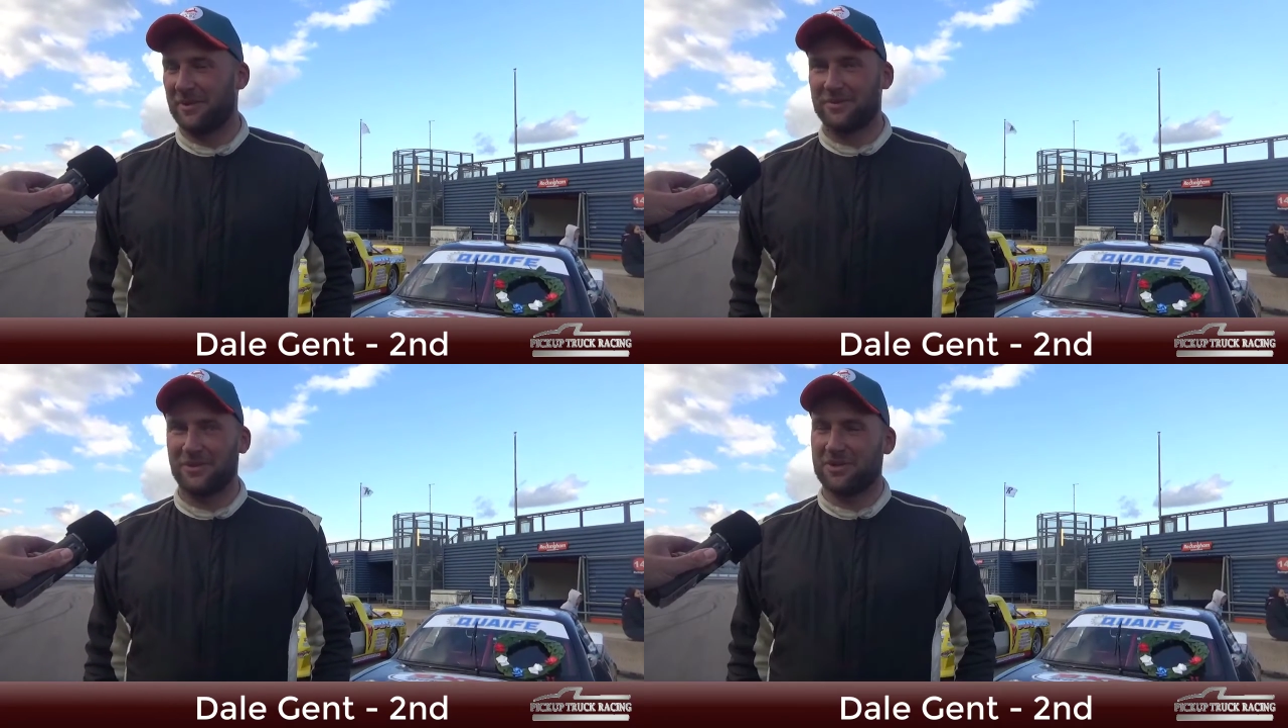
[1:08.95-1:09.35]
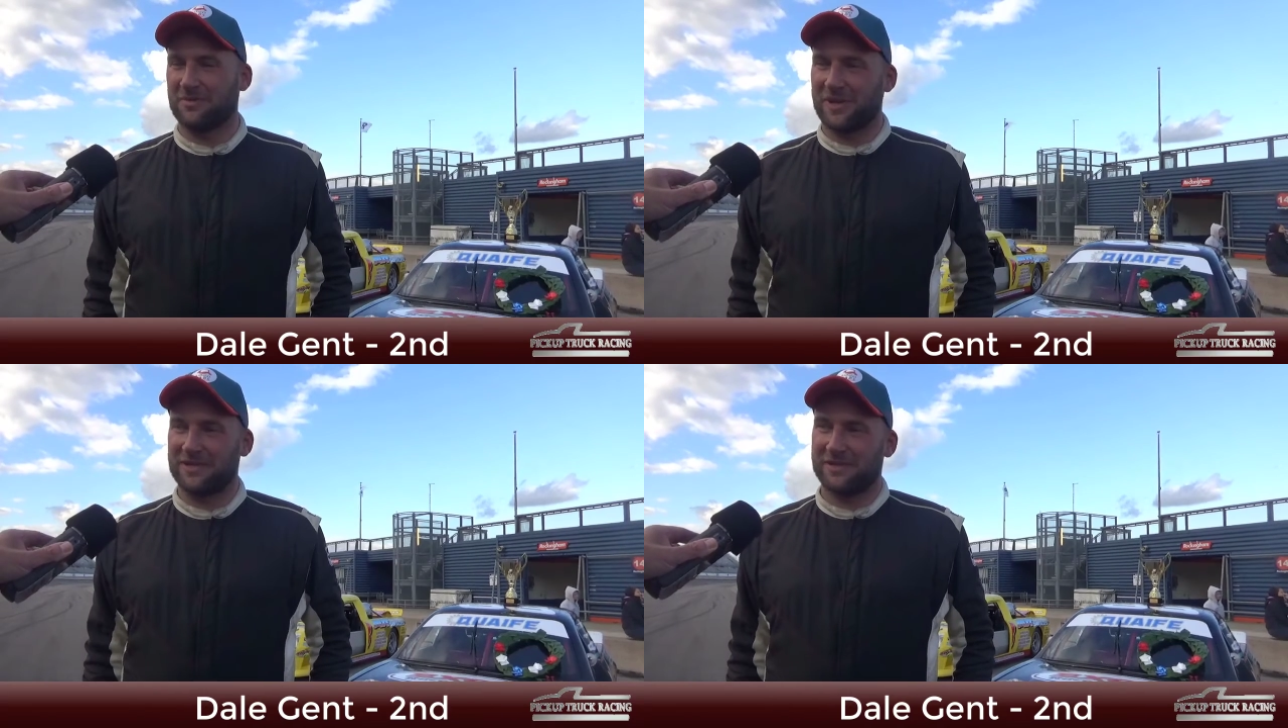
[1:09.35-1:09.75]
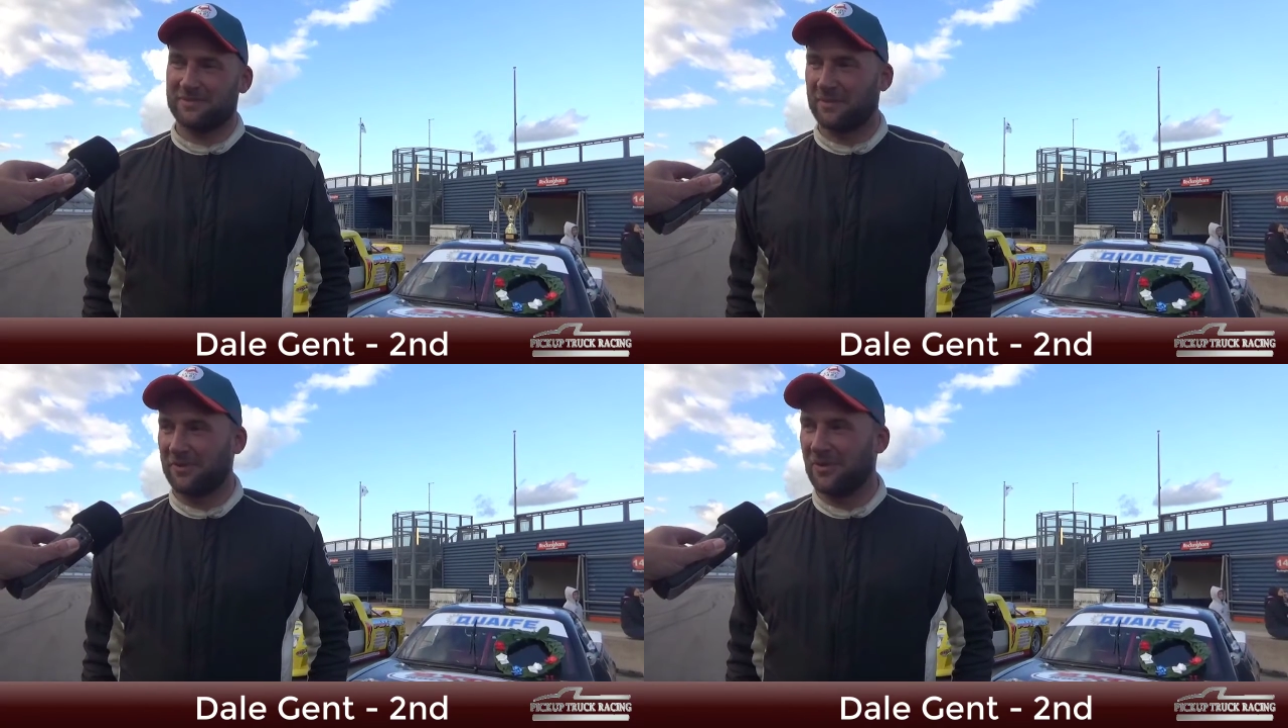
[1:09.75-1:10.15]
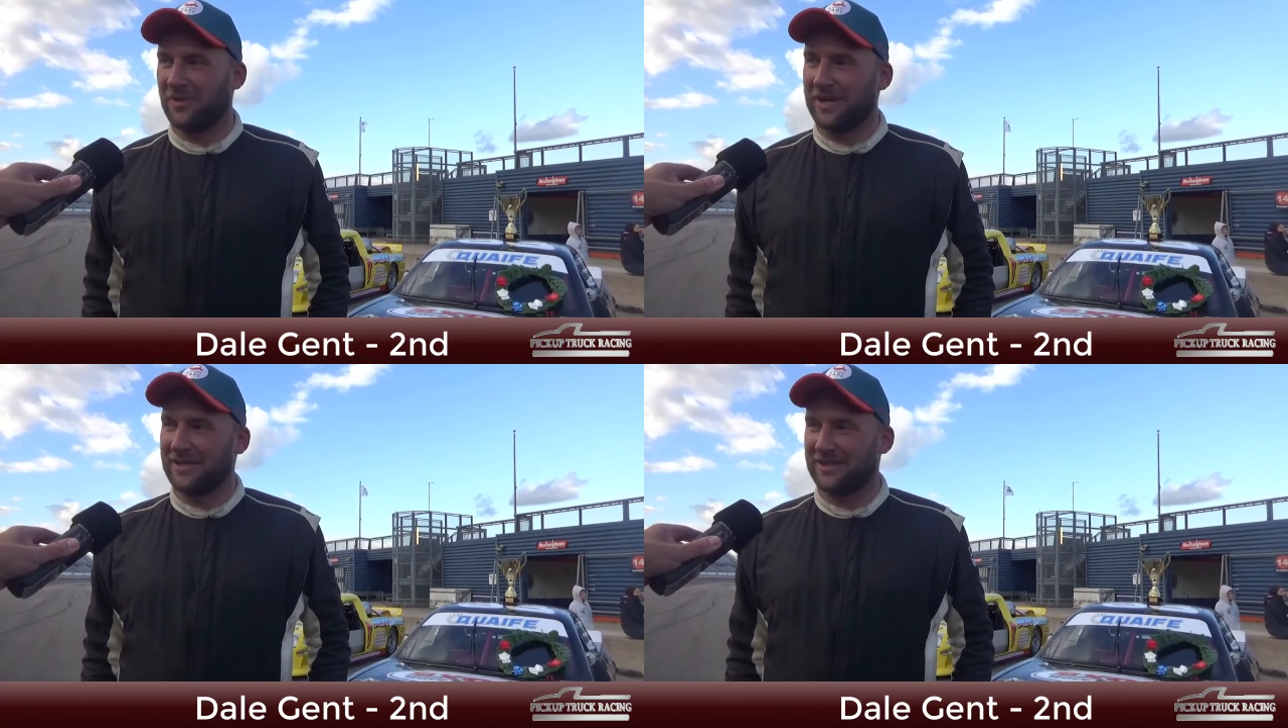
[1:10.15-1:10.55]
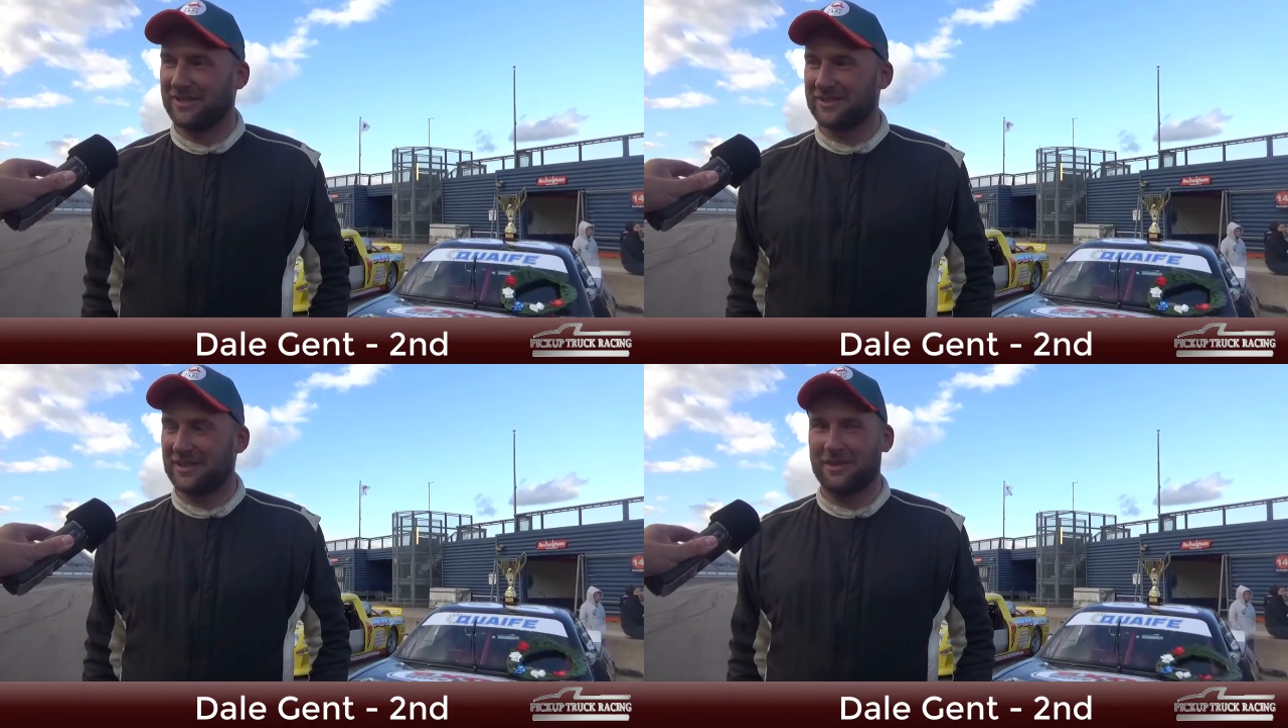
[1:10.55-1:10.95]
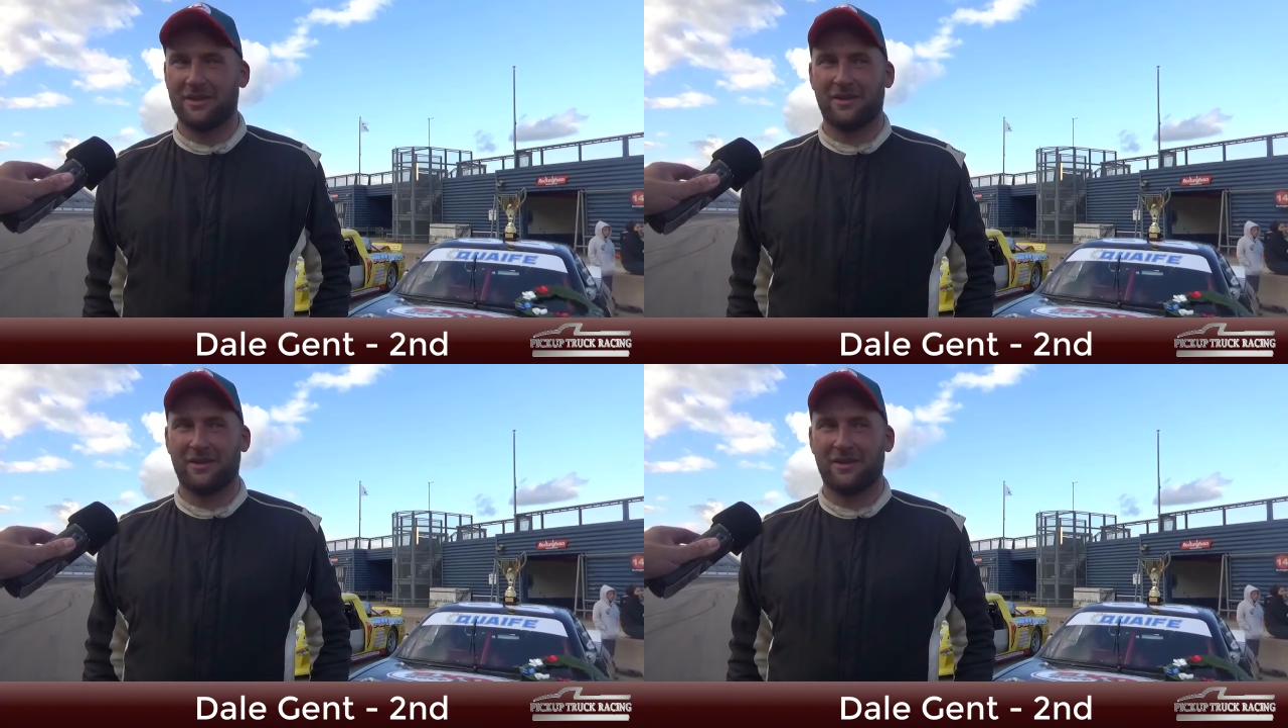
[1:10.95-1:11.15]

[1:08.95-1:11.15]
I was watching them practice beforehand, and I was like,